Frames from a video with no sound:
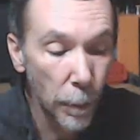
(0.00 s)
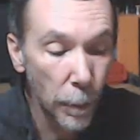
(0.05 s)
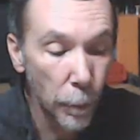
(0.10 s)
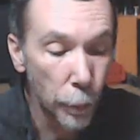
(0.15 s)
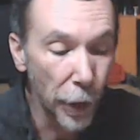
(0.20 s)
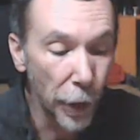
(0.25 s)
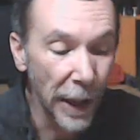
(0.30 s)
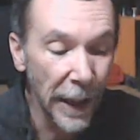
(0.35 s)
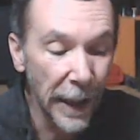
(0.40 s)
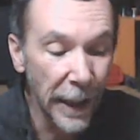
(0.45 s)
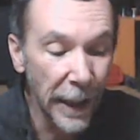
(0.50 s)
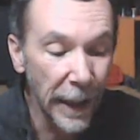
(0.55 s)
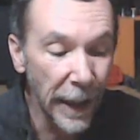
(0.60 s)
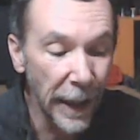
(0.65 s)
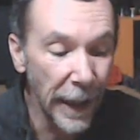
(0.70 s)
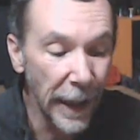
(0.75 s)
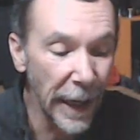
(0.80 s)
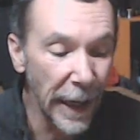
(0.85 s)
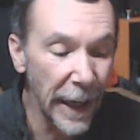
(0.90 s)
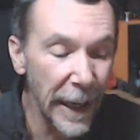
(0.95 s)
bringing
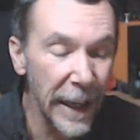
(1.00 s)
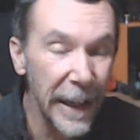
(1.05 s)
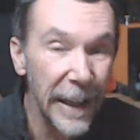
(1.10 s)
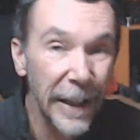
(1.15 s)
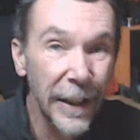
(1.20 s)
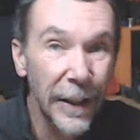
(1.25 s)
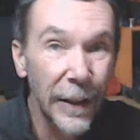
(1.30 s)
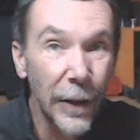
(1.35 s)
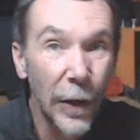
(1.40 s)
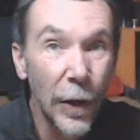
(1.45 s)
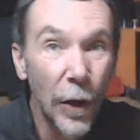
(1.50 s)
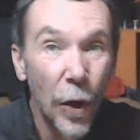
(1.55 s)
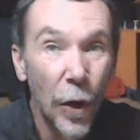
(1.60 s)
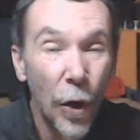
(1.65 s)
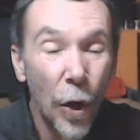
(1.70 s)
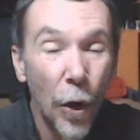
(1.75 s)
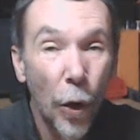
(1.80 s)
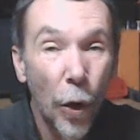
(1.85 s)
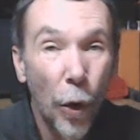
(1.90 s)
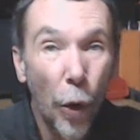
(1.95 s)
in all
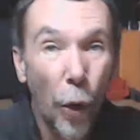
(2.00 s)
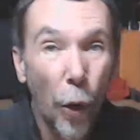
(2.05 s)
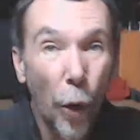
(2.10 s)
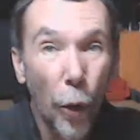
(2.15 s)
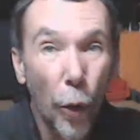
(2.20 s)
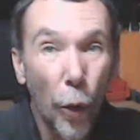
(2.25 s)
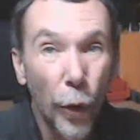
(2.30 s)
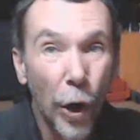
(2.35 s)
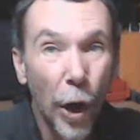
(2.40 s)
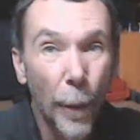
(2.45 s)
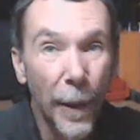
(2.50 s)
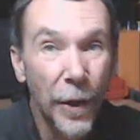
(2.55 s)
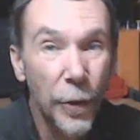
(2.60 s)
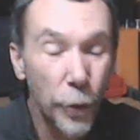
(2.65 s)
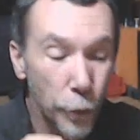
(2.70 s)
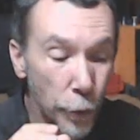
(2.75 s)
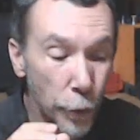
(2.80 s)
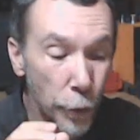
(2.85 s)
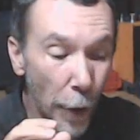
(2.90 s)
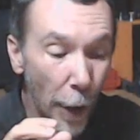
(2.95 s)
the comments
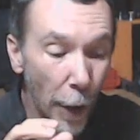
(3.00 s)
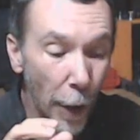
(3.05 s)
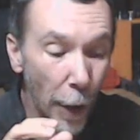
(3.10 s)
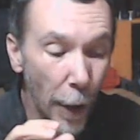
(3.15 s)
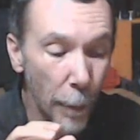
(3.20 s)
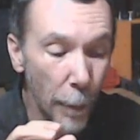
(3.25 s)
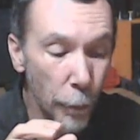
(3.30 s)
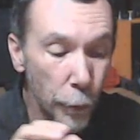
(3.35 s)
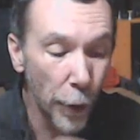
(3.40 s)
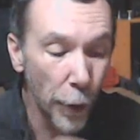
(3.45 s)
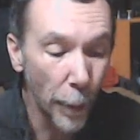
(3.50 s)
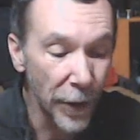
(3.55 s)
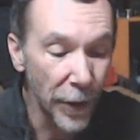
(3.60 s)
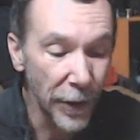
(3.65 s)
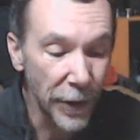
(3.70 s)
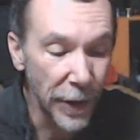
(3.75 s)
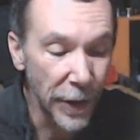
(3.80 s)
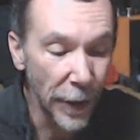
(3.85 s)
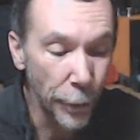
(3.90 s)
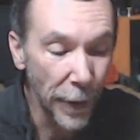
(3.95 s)
from the
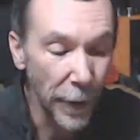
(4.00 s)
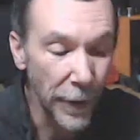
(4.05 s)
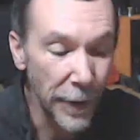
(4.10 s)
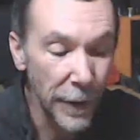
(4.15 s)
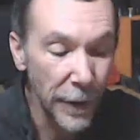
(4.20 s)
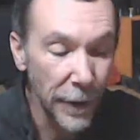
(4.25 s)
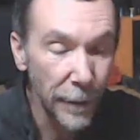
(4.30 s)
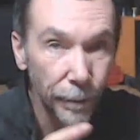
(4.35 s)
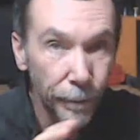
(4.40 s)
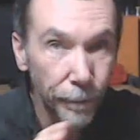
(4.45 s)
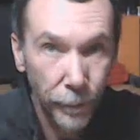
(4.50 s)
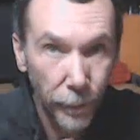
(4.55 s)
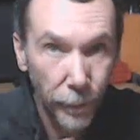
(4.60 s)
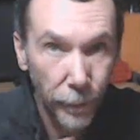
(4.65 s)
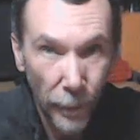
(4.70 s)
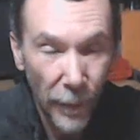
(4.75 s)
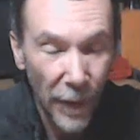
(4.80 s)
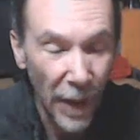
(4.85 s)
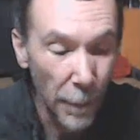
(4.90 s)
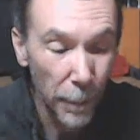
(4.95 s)
different
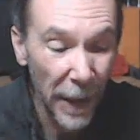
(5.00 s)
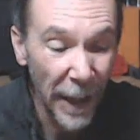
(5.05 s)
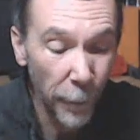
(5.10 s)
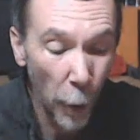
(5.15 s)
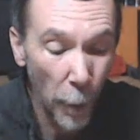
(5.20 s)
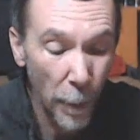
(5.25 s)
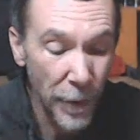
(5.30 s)
platforms.